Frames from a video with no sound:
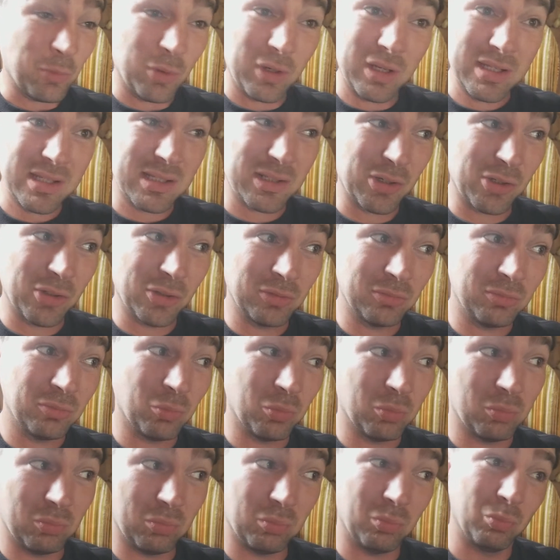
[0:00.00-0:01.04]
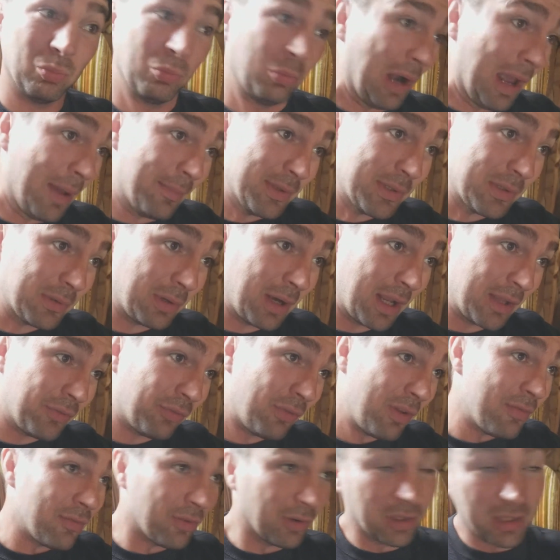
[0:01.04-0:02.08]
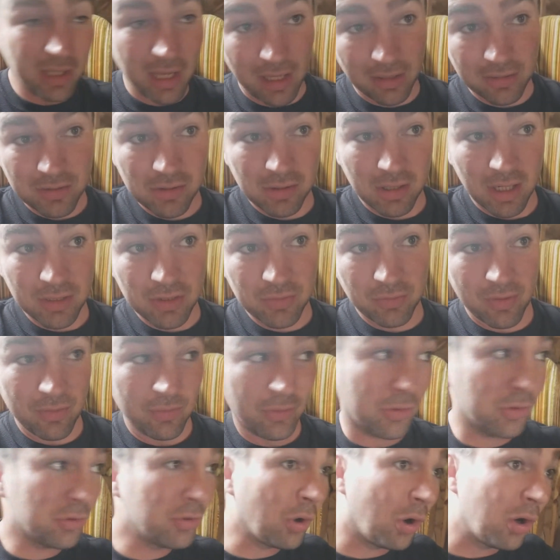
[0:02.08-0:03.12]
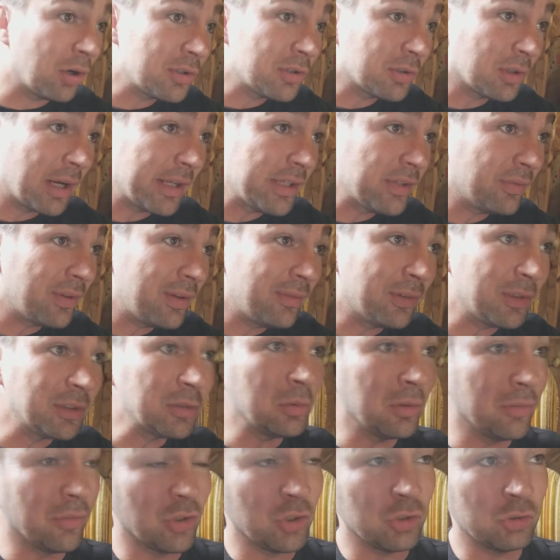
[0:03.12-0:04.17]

what it's called rabbit scratch fever, cat scratch fever, dog scratch fever. It's whenever a